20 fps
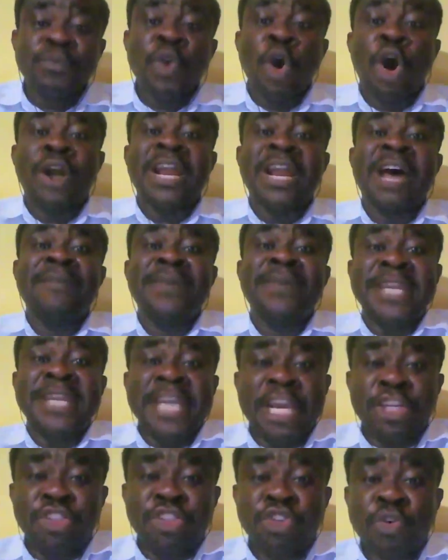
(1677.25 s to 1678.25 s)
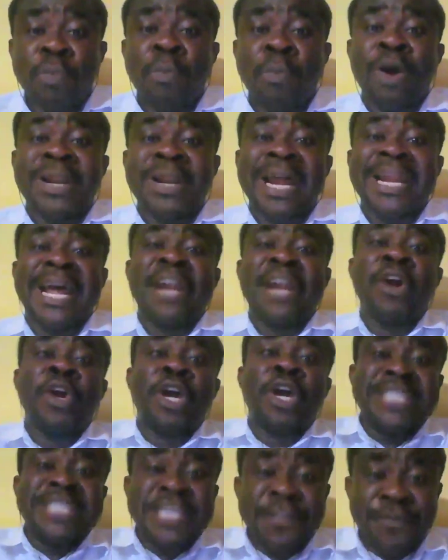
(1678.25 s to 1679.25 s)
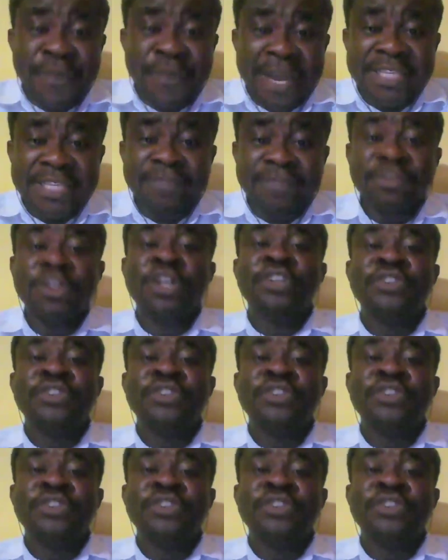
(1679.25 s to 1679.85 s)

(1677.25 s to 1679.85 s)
or that have been issued but that are not yet effective.